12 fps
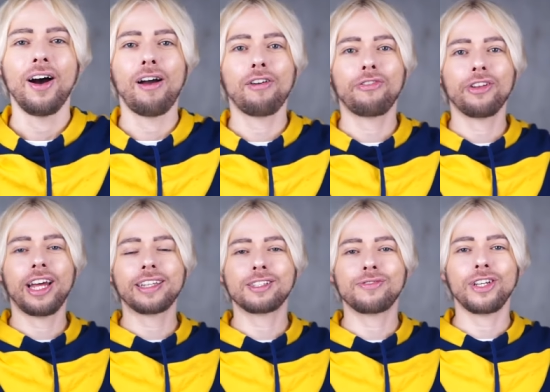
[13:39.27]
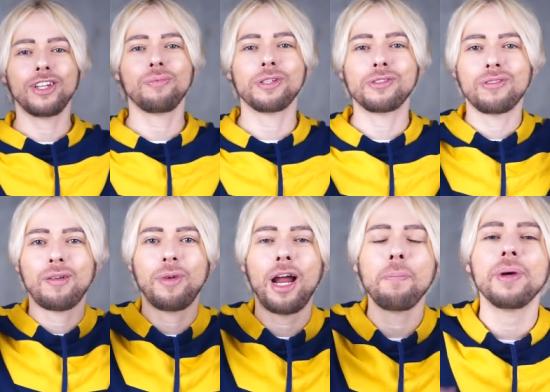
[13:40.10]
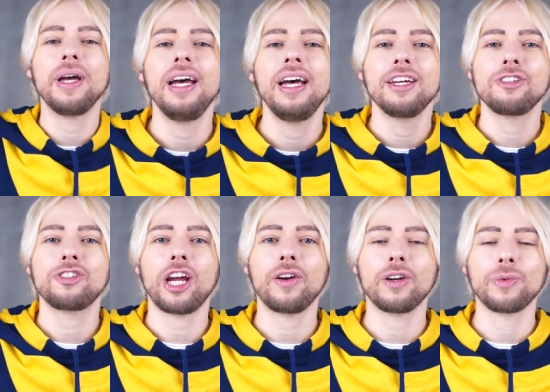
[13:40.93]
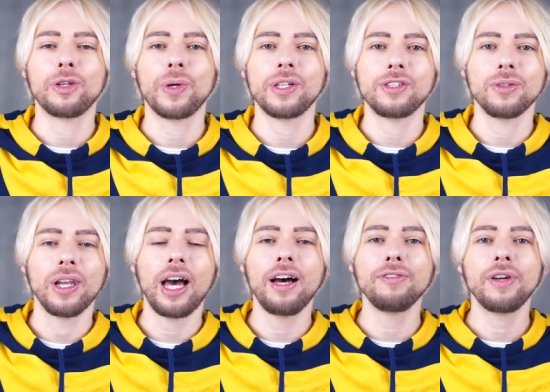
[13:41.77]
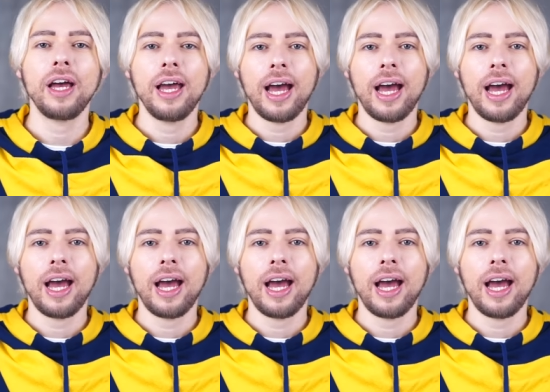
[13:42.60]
However, if you like this video, please do thumb it up. Share it with the ones you love.